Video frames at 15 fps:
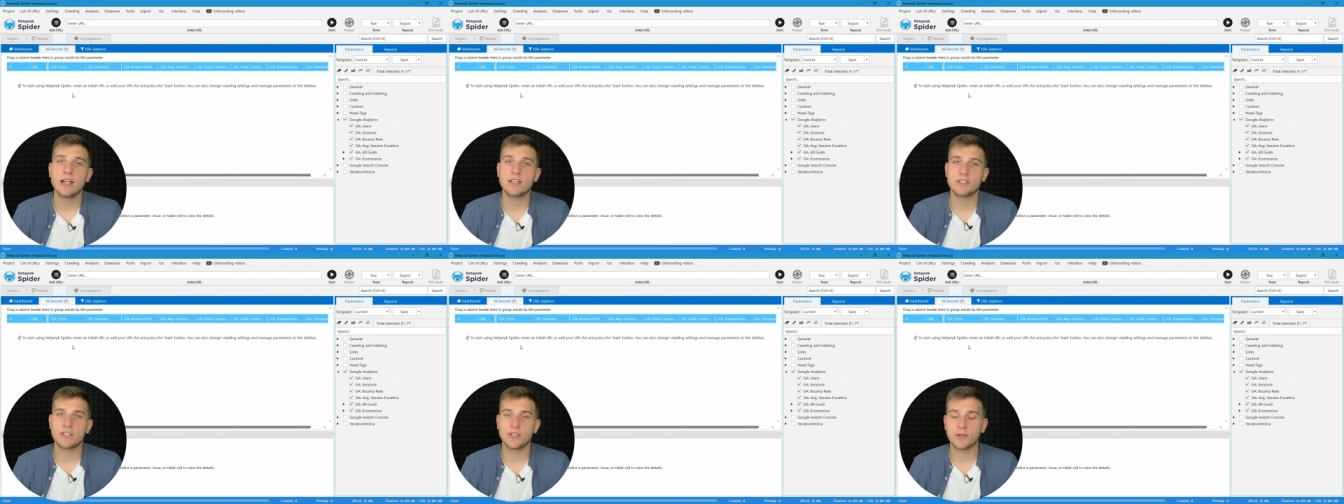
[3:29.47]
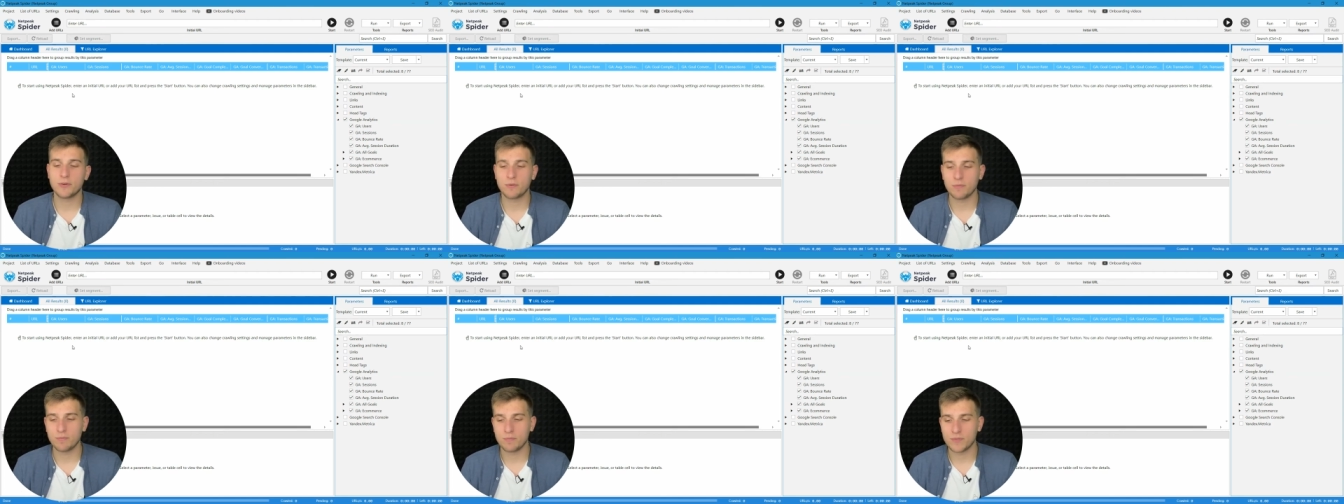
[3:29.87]

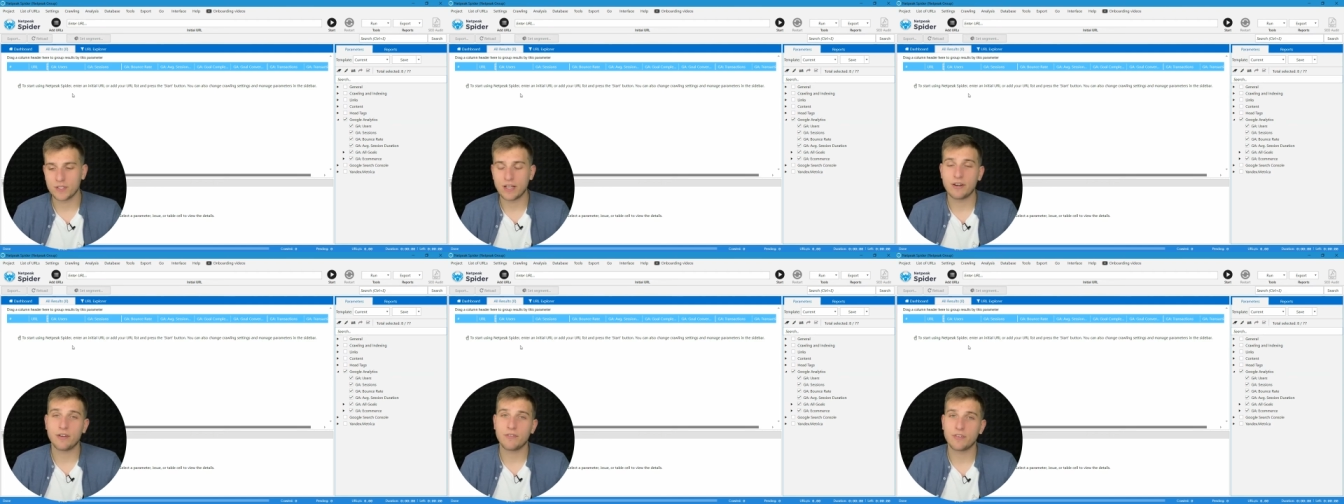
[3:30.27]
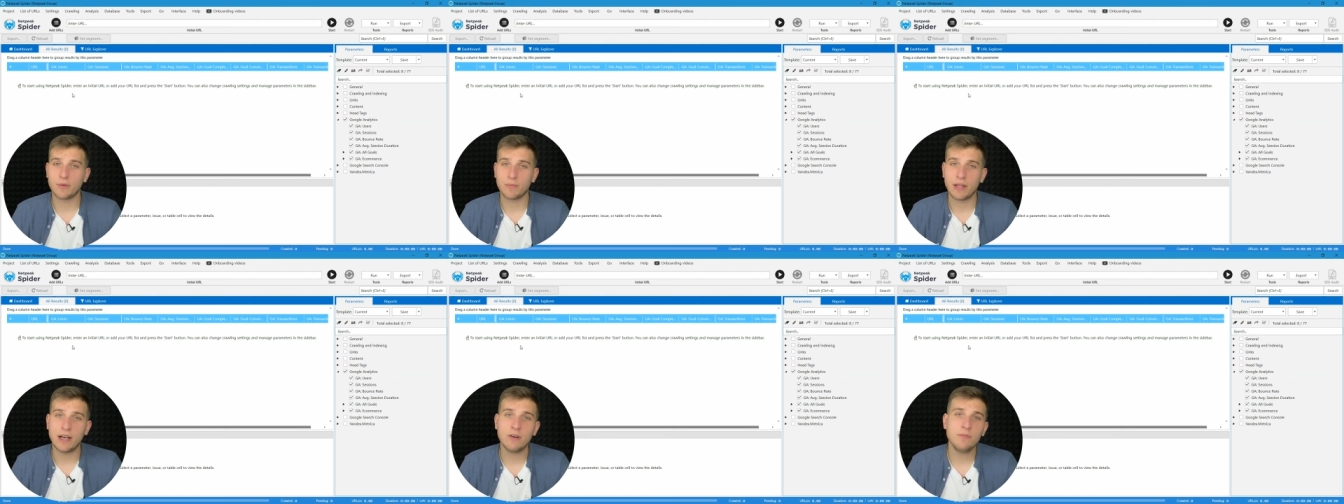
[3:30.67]
So starting
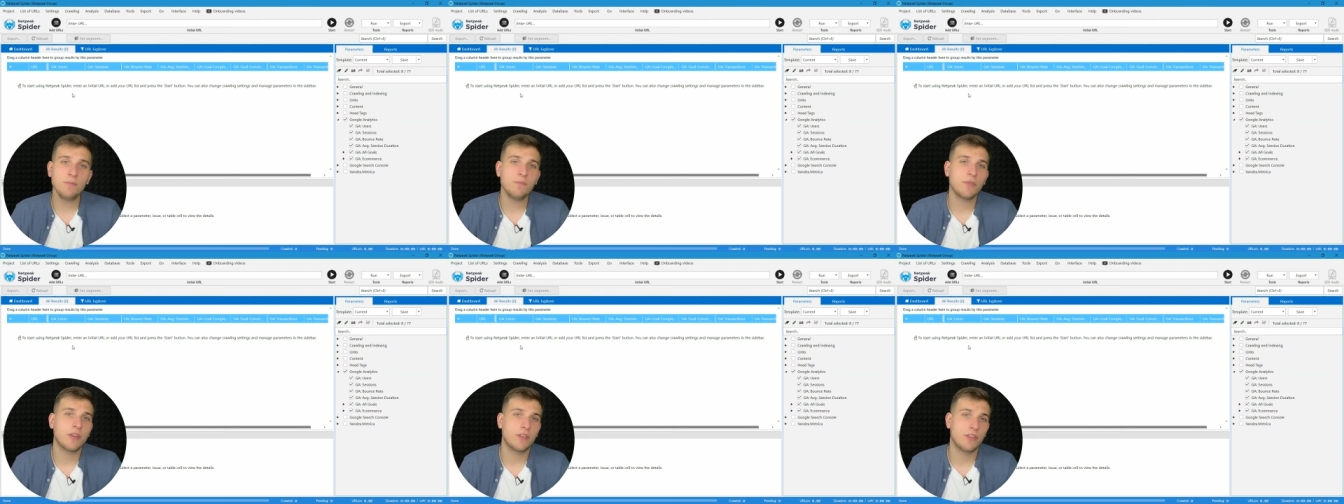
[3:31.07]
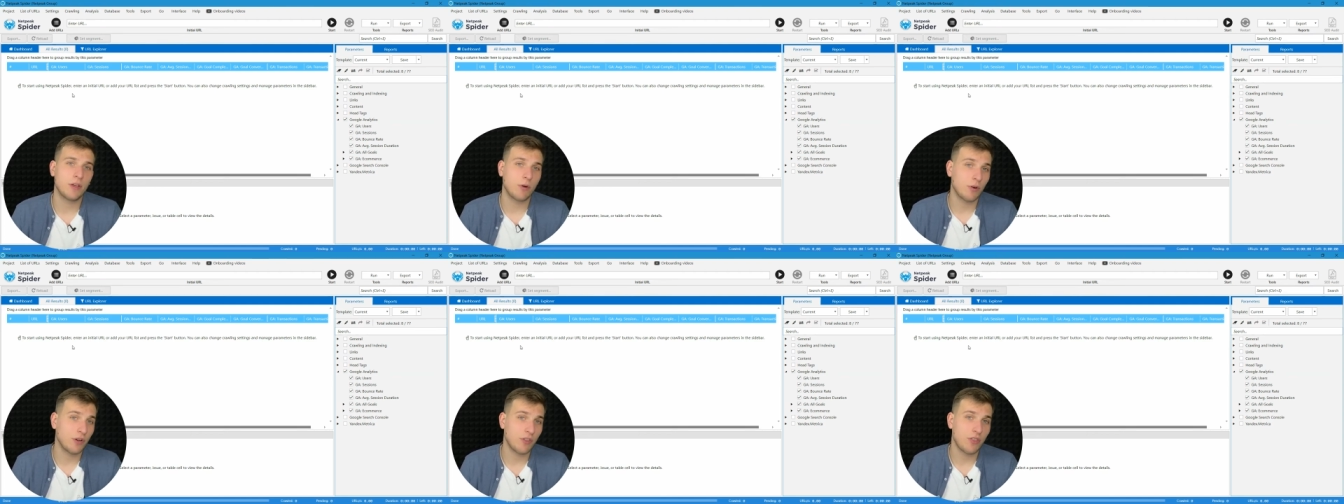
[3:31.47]
from now, the
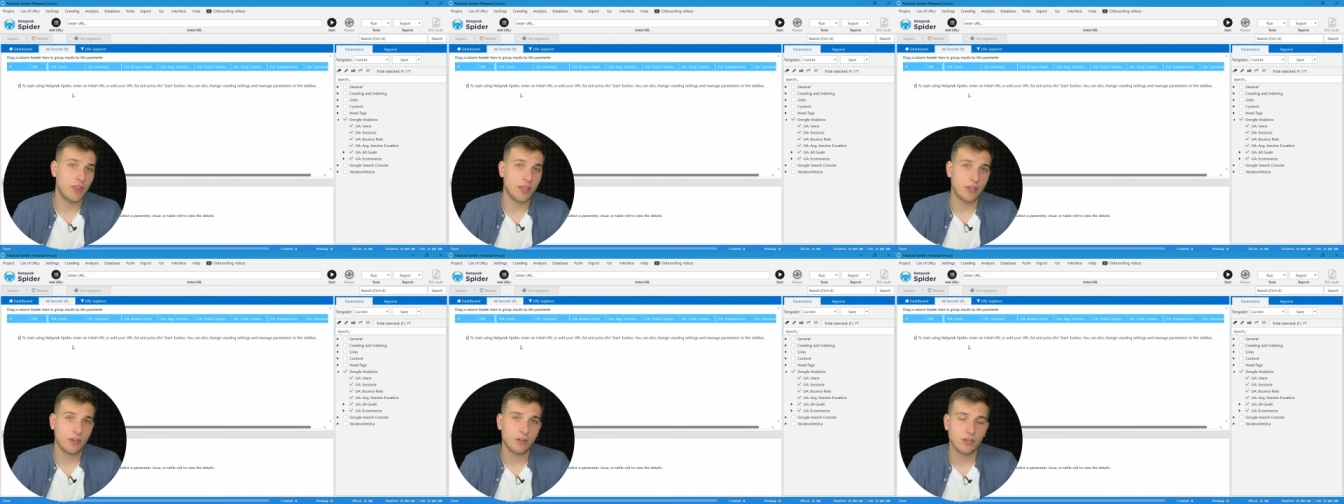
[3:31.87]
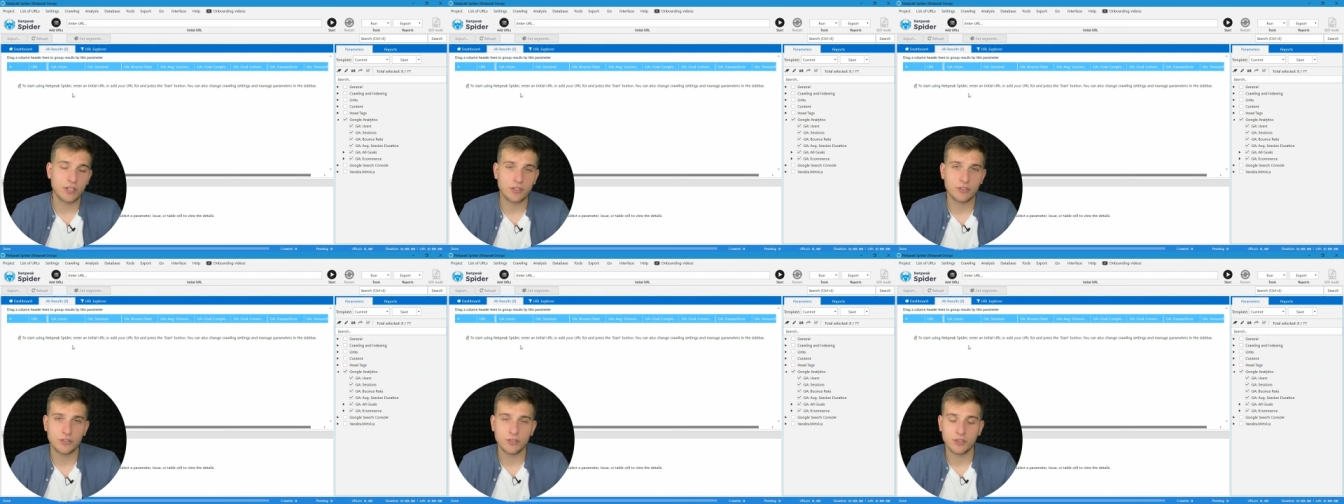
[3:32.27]
only thing you
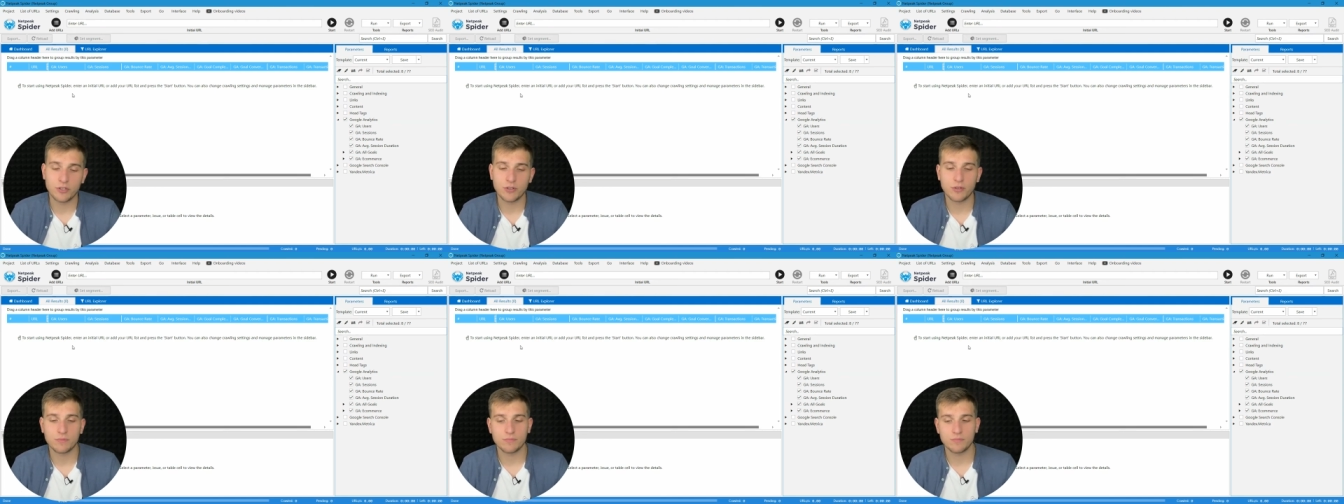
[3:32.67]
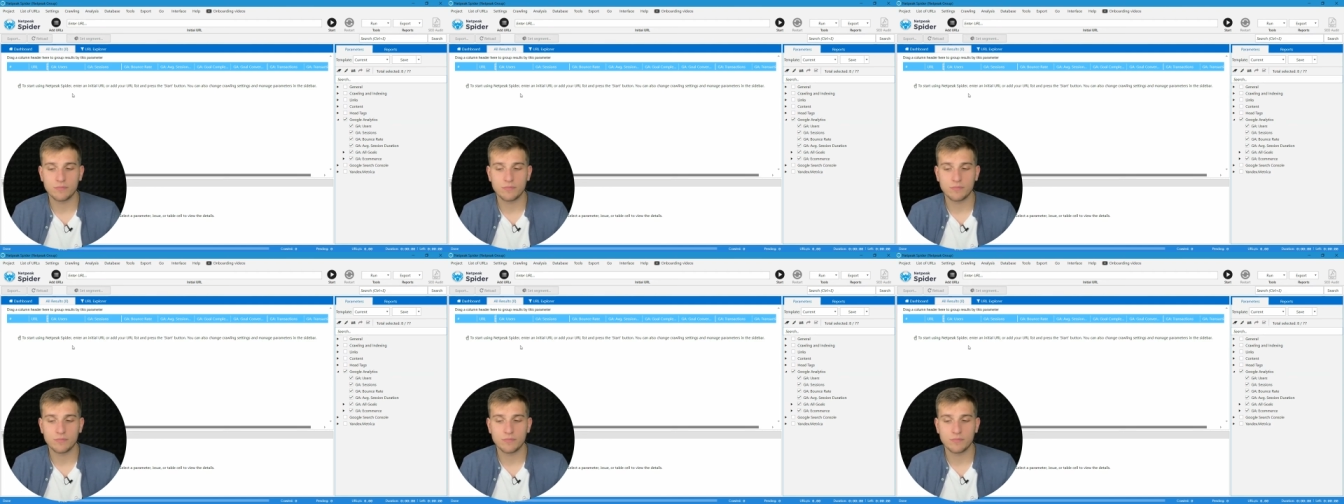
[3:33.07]
need to do